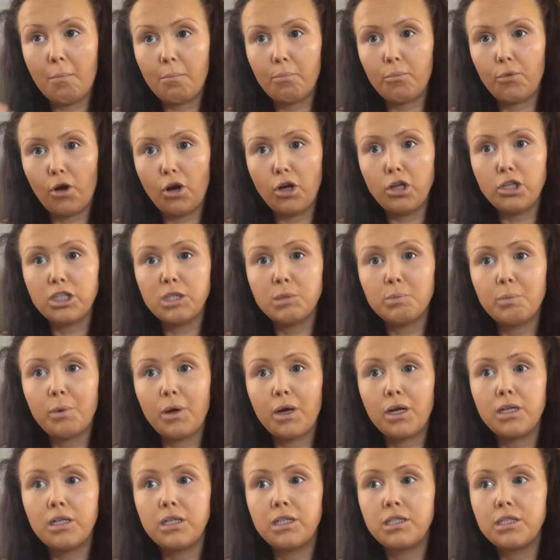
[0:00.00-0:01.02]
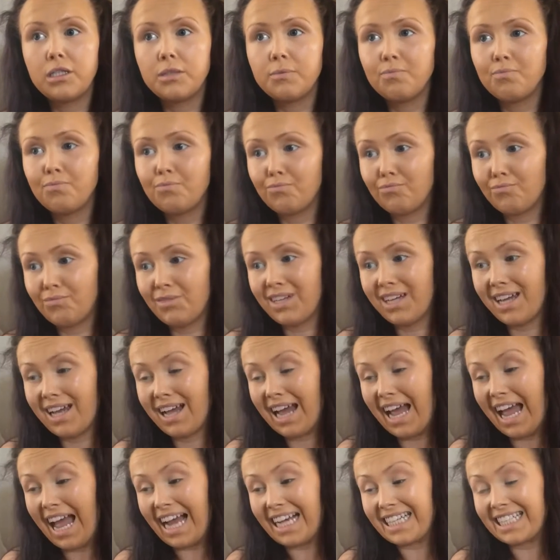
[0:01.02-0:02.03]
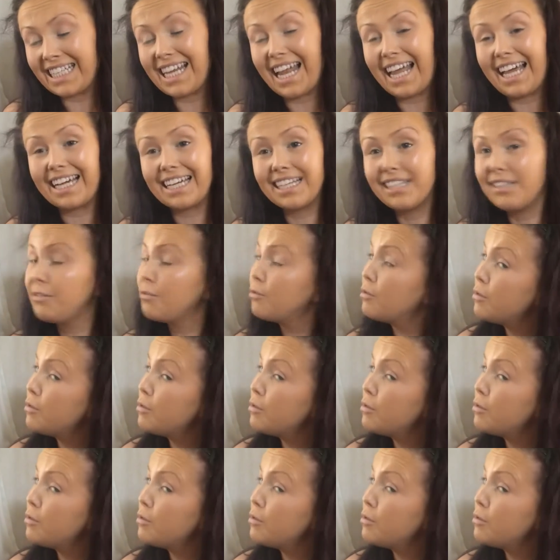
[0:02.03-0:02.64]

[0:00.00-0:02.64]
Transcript: brush, but I actually like it.